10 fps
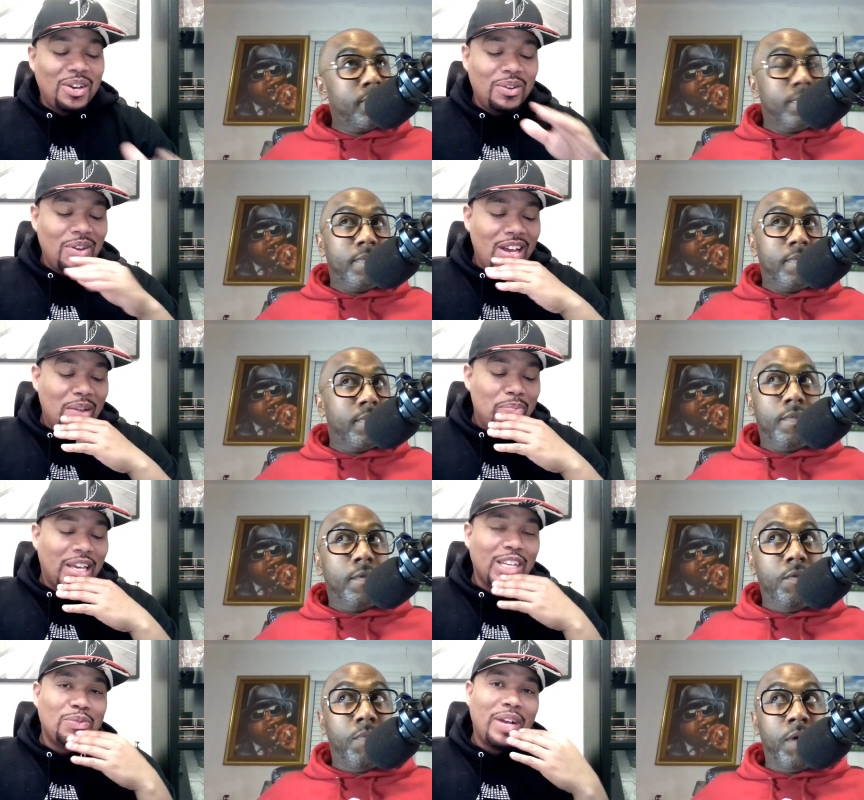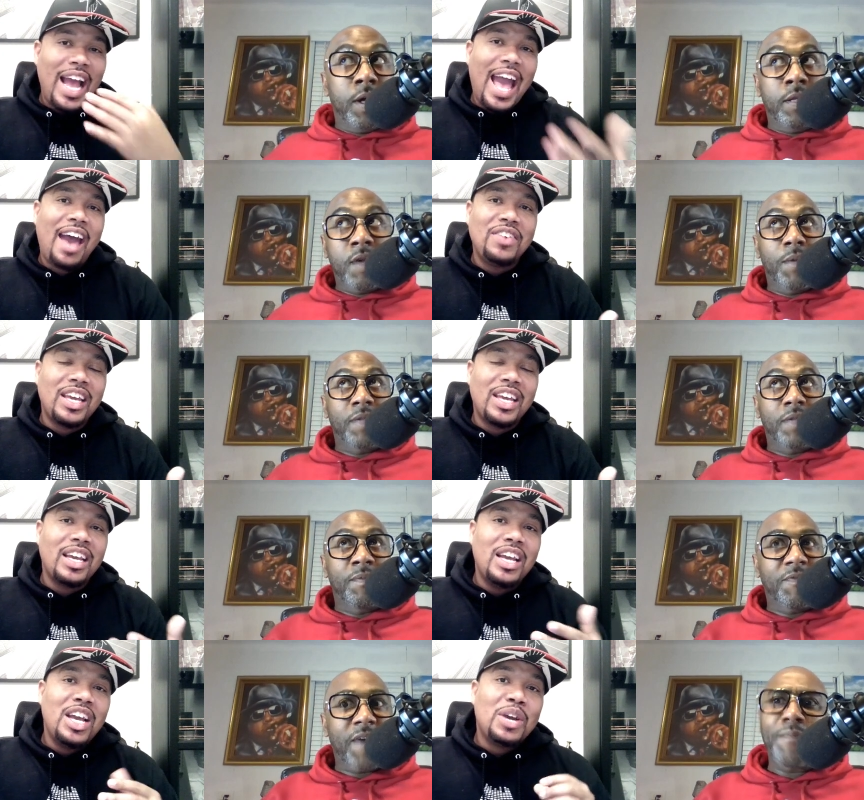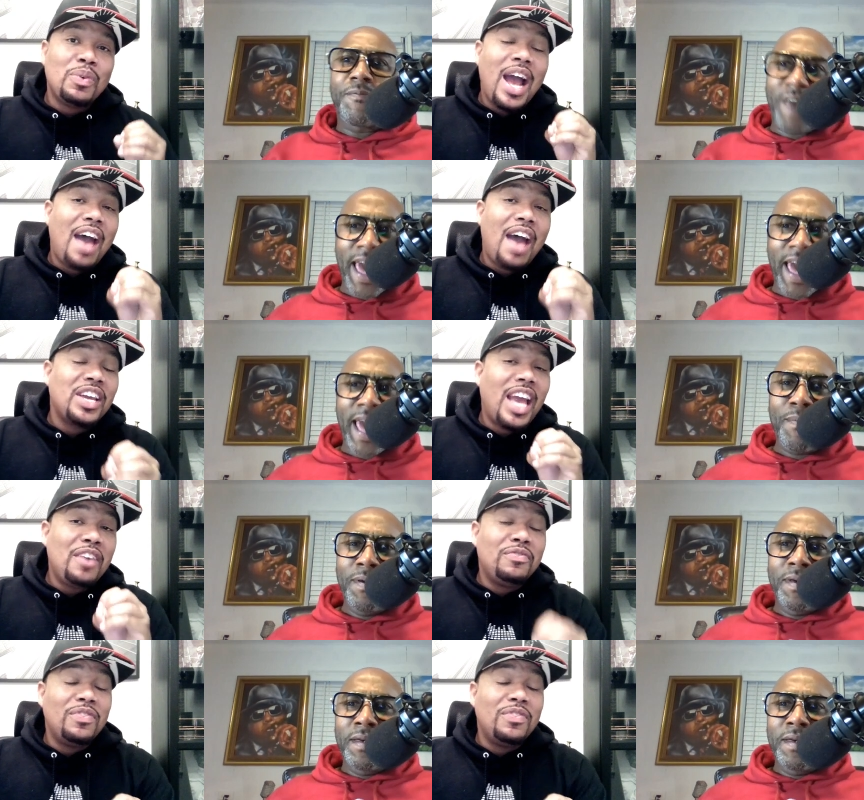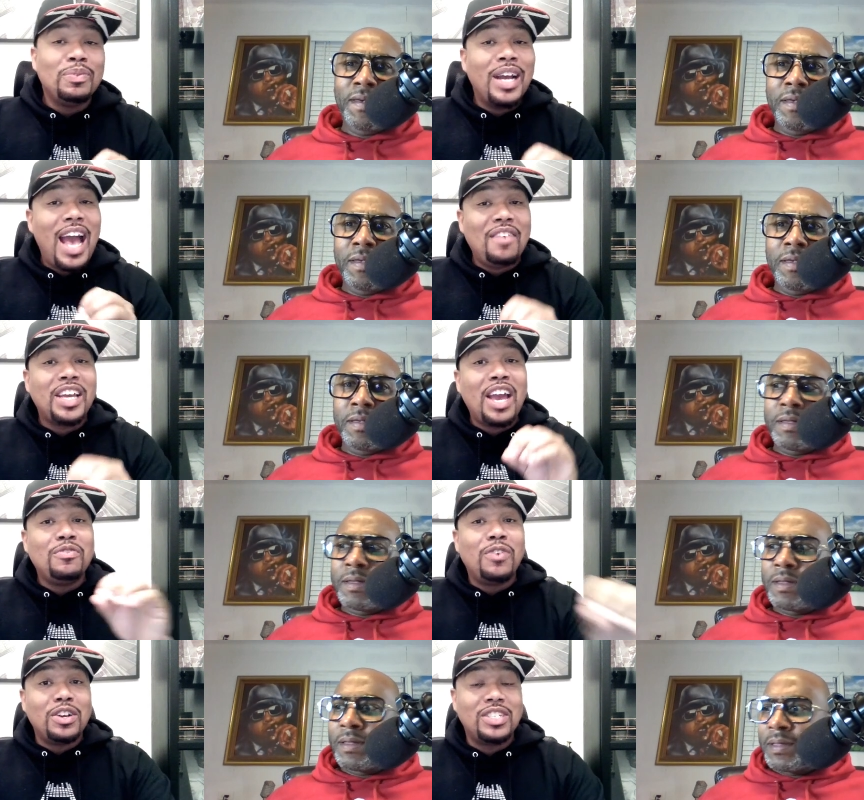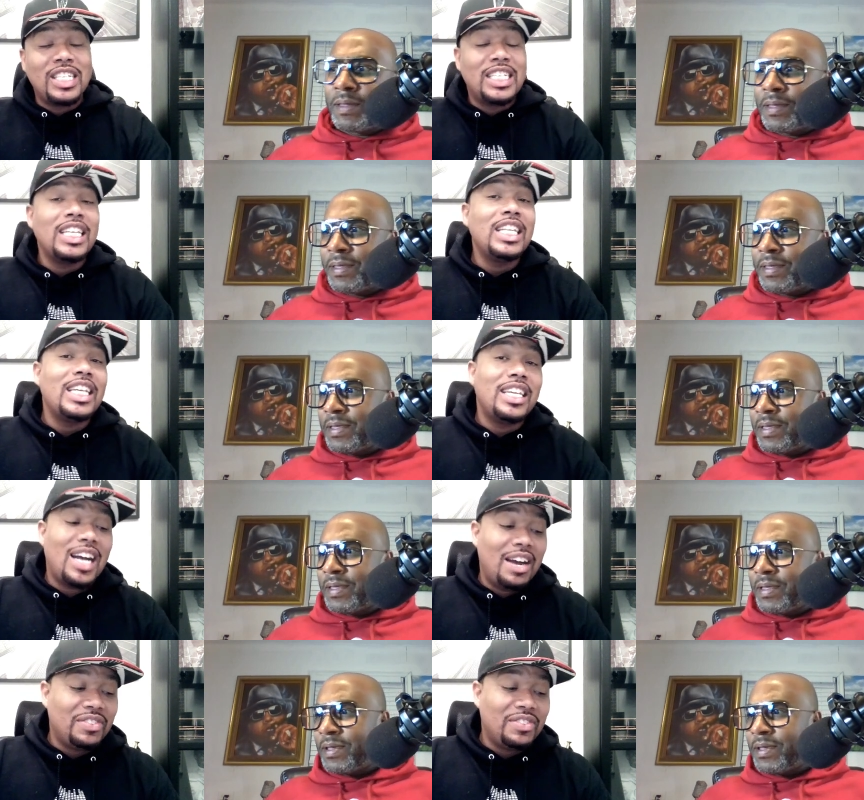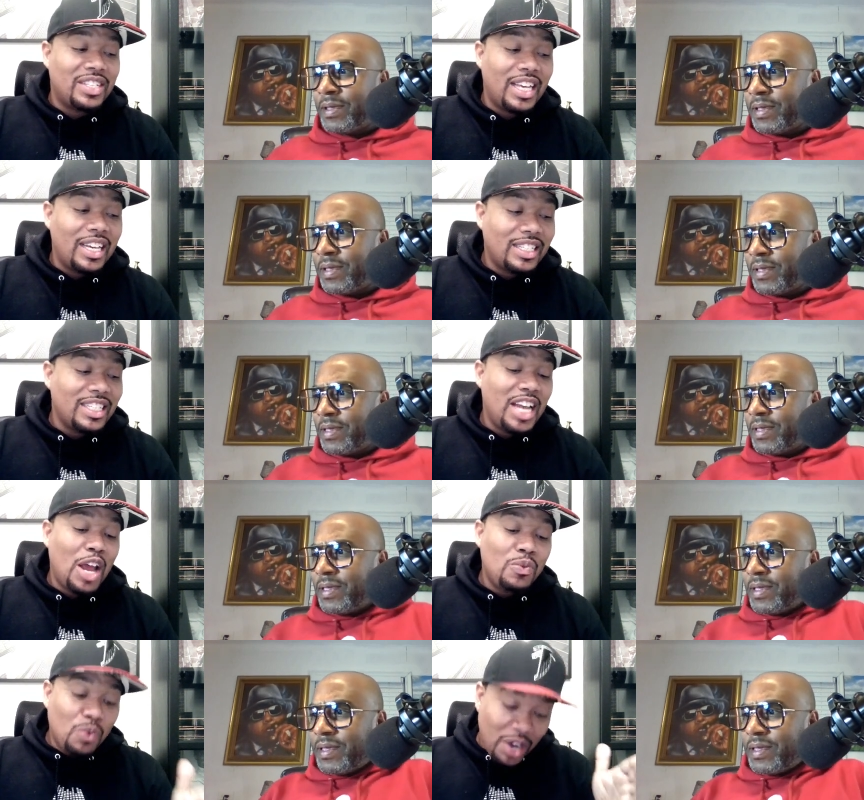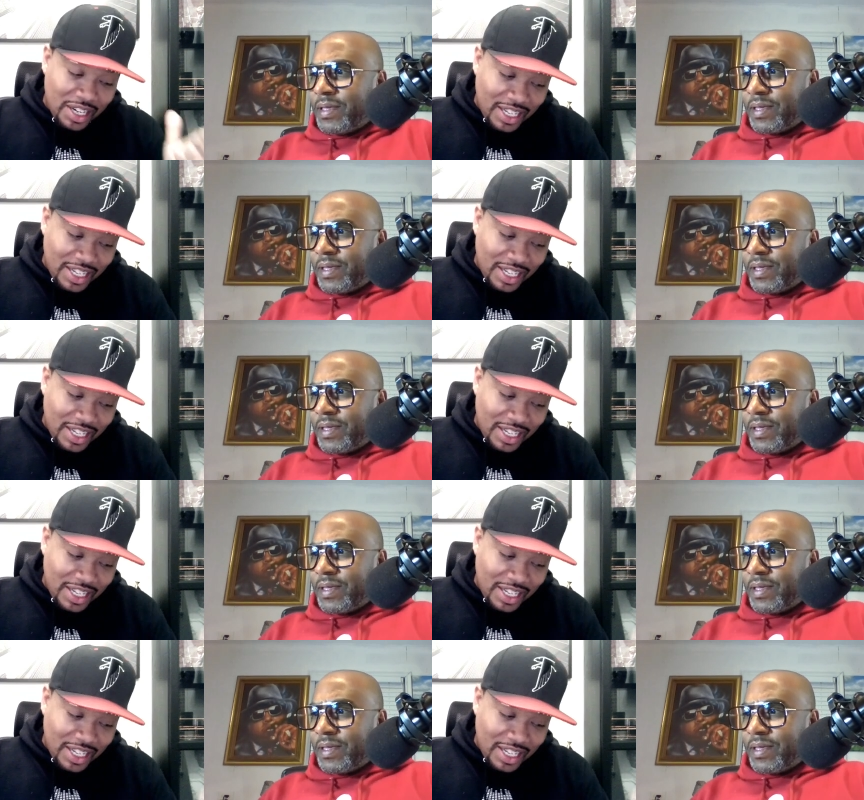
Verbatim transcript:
Speaker 1: though, because we're uh, having we're having a we're having a versatility conversation, and one